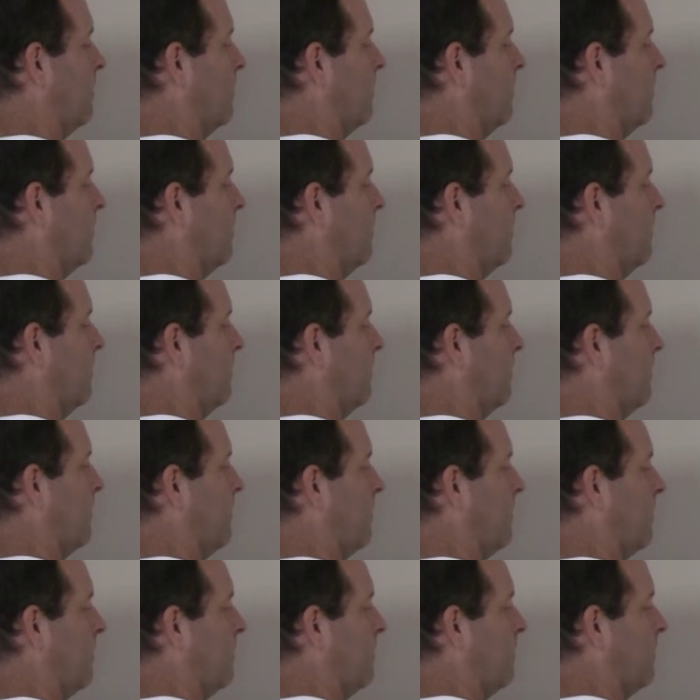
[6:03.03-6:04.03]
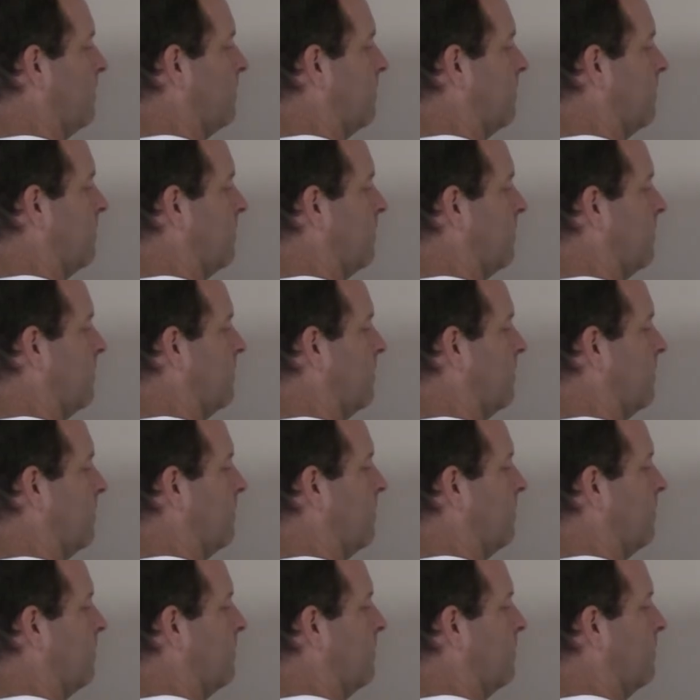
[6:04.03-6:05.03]

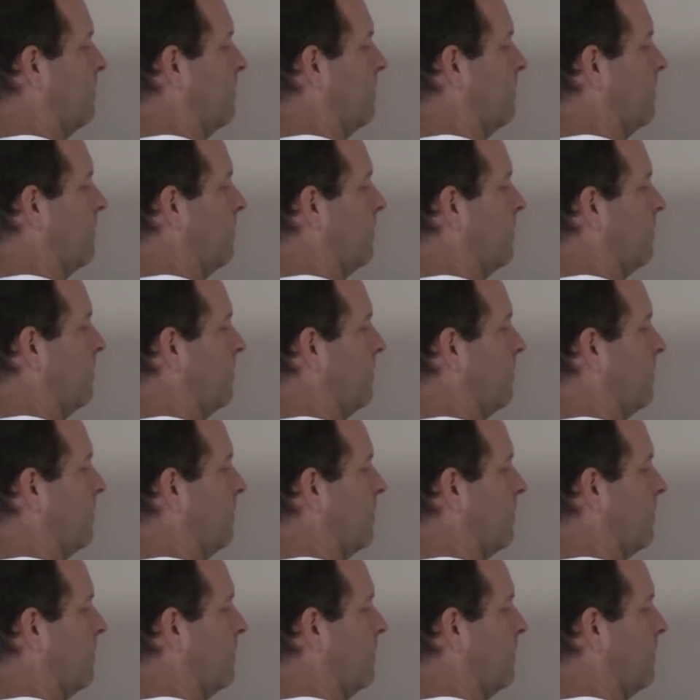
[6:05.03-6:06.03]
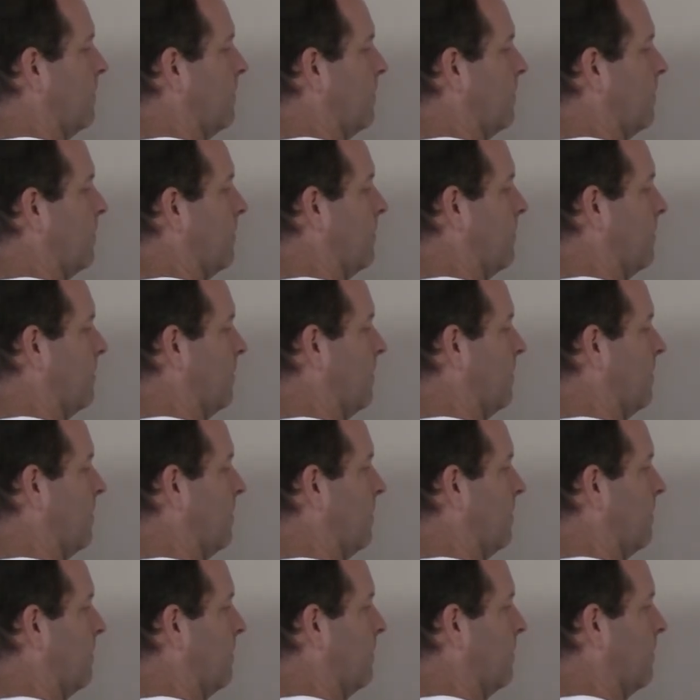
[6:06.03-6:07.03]

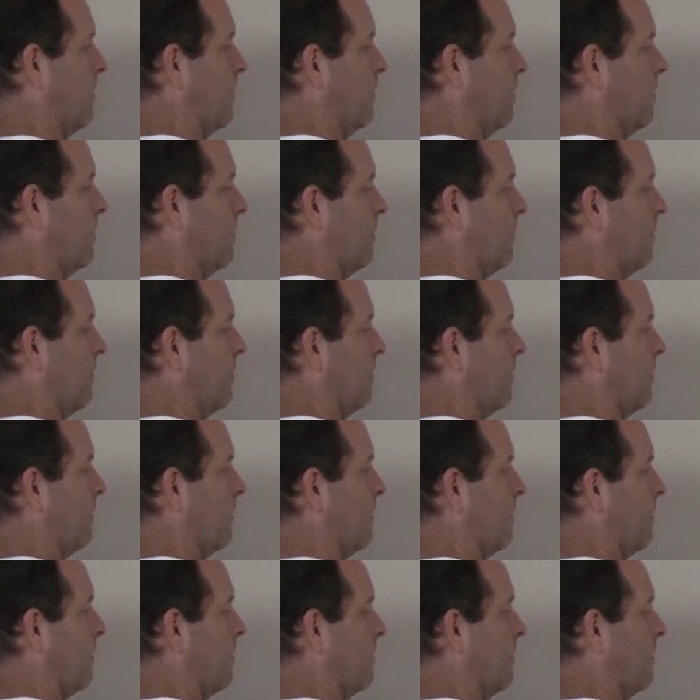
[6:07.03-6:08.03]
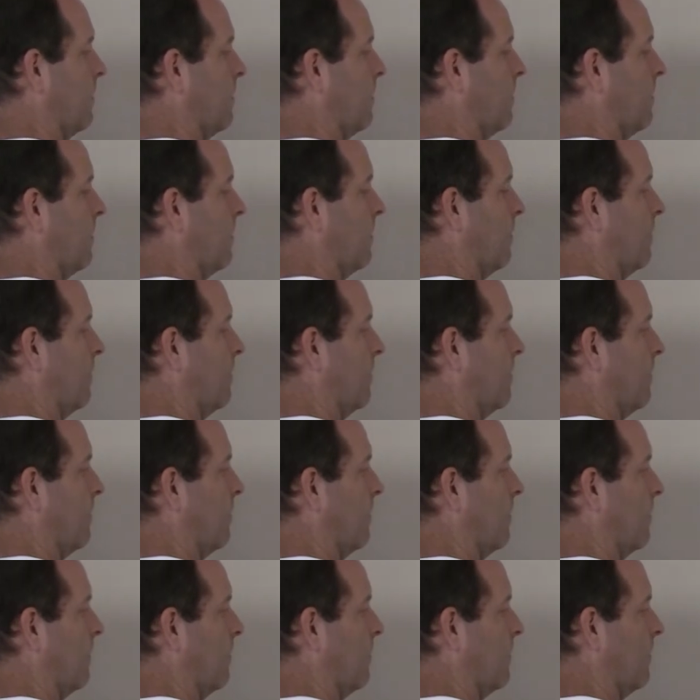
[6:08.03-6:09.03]

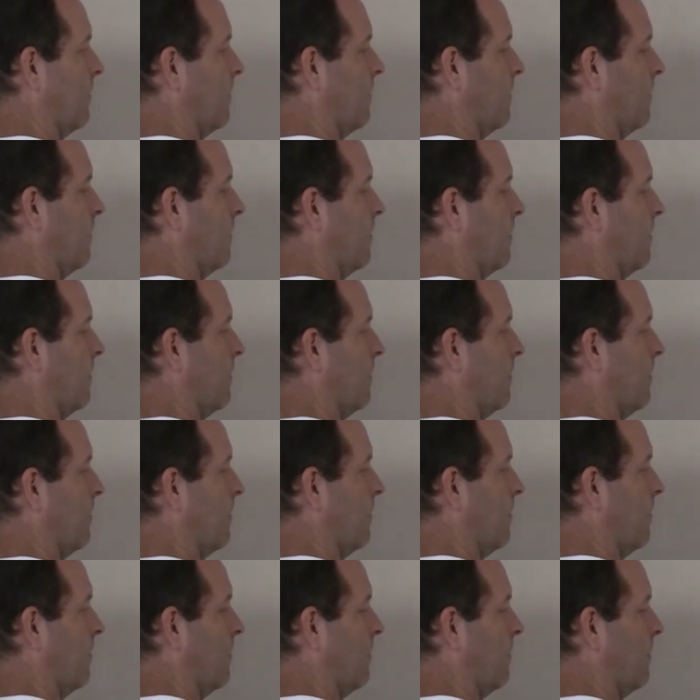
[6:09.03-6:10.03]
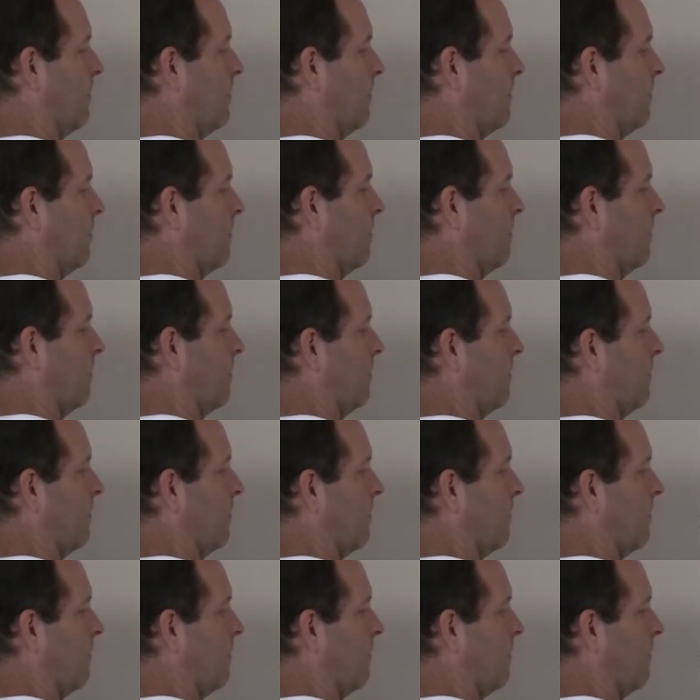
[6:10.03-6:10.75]
(no one is talking)